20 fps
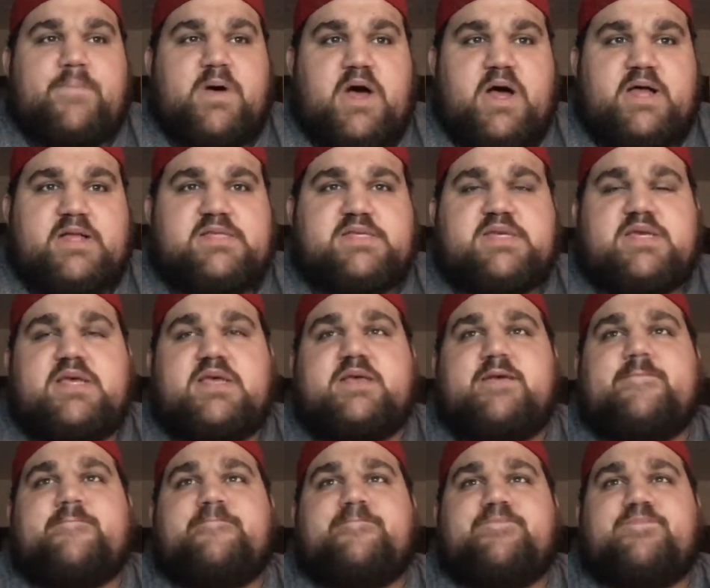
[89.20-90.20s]
But,
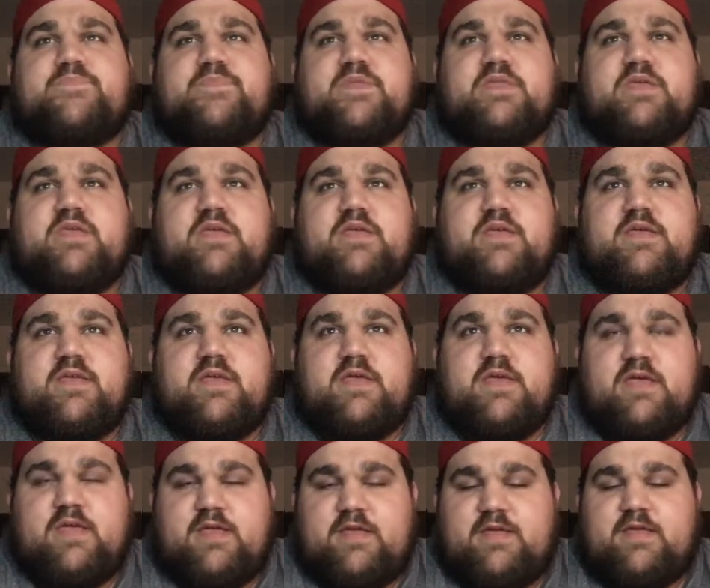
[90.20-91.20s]

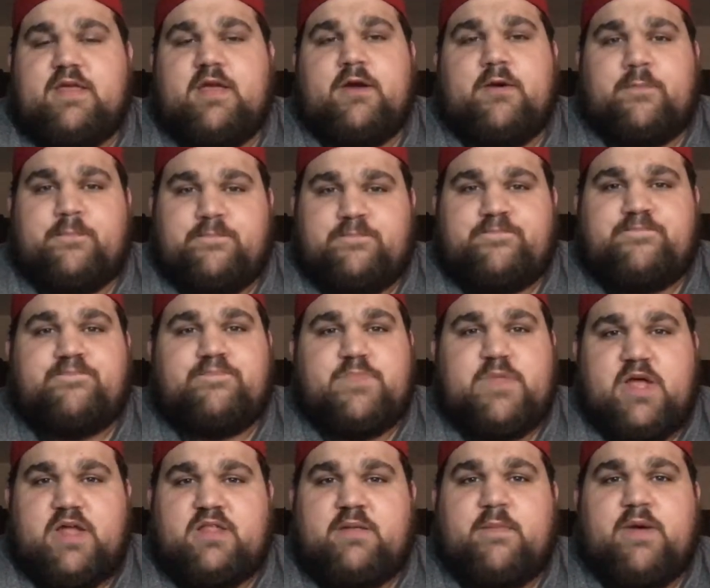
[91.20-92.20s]
you know,
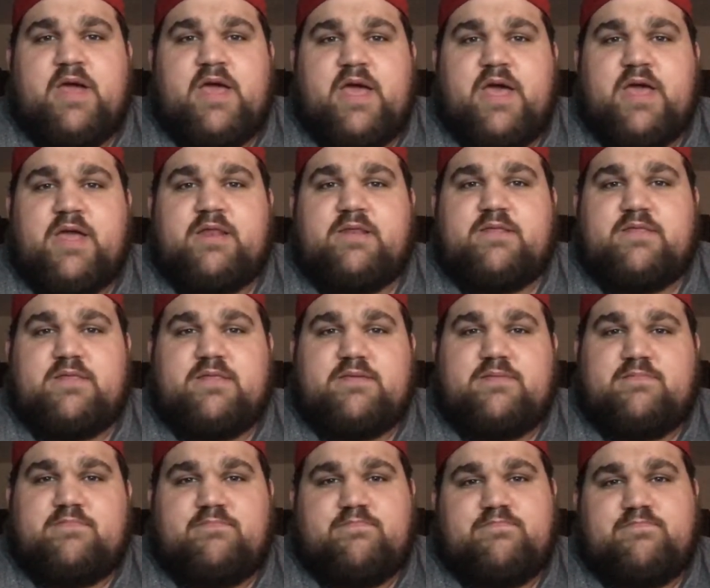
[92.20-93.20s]
gun to my head,
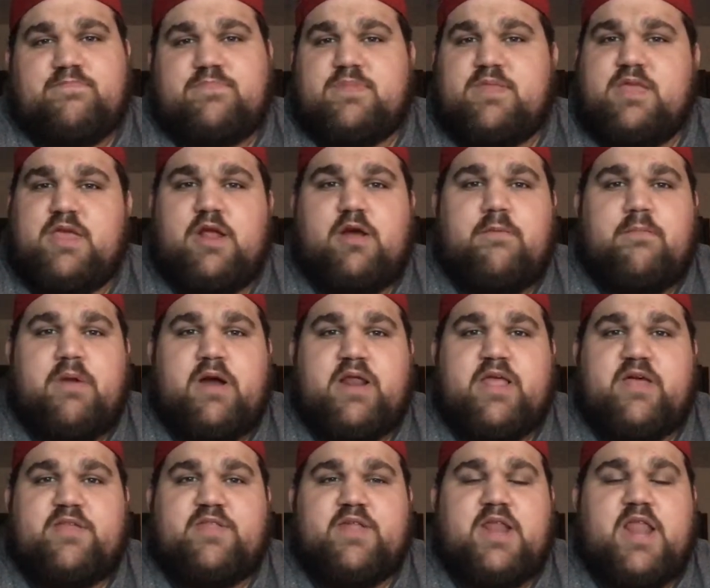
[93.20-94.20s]
you know,
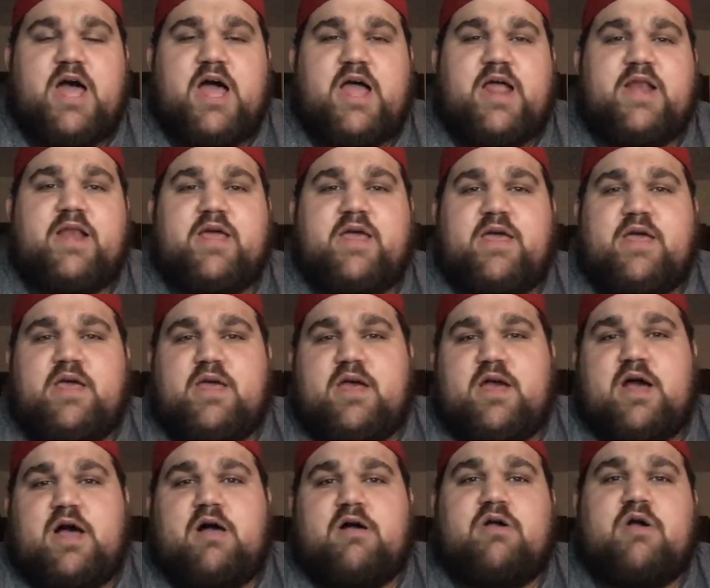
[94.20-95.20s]
money on the line,
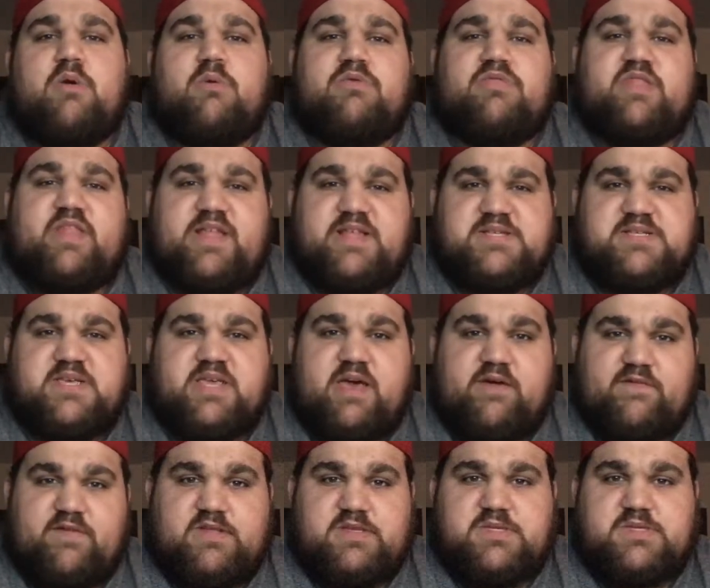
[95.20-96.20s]
I'll go with Lacey
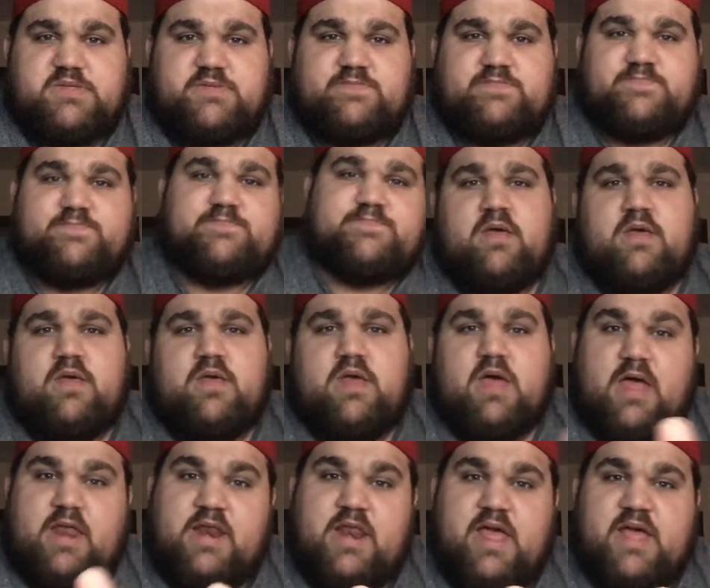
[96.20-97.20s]
Evans.
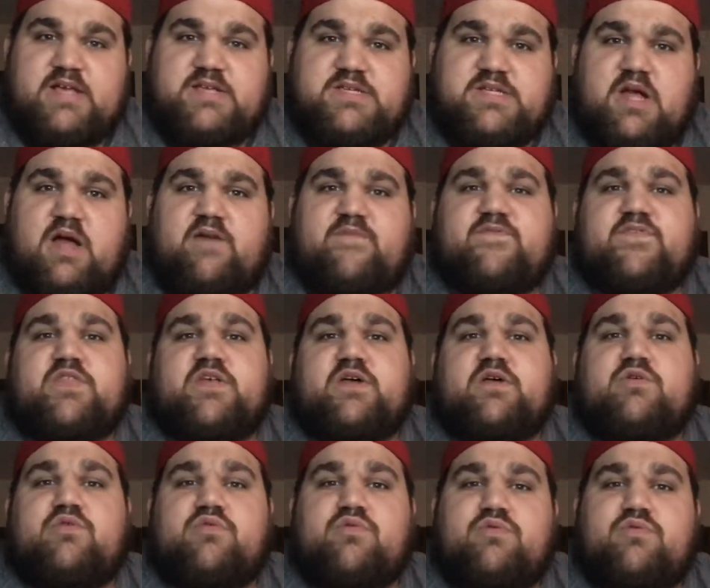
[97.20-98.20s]
And next off for the
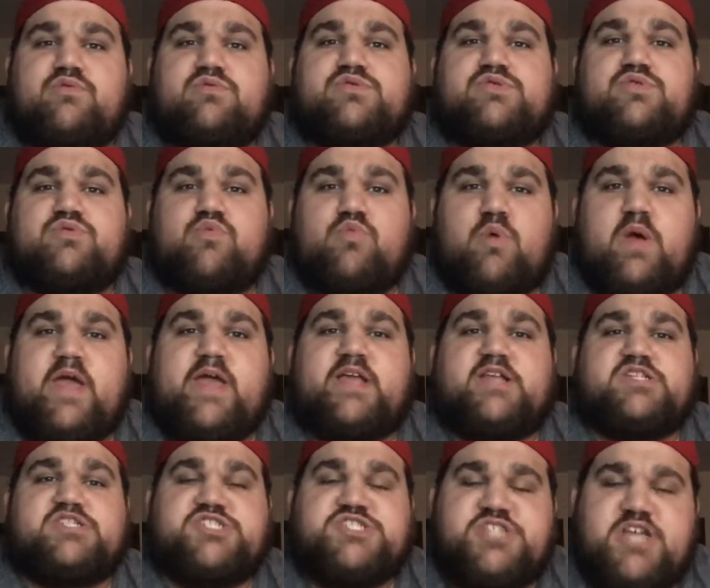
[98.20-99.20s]

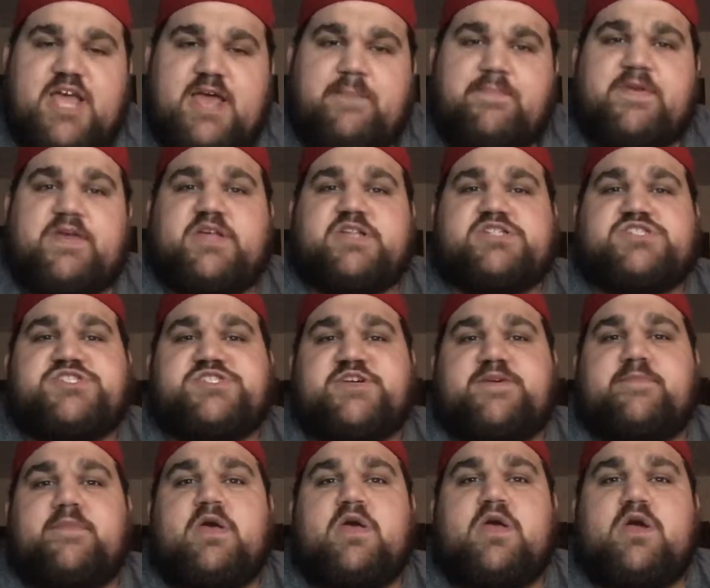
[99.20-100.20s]
Cruiserweight
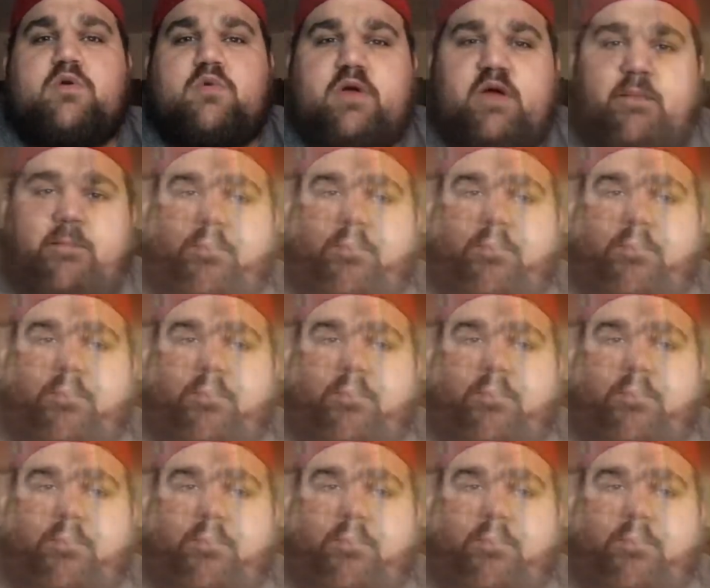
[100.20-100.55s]
Championship, we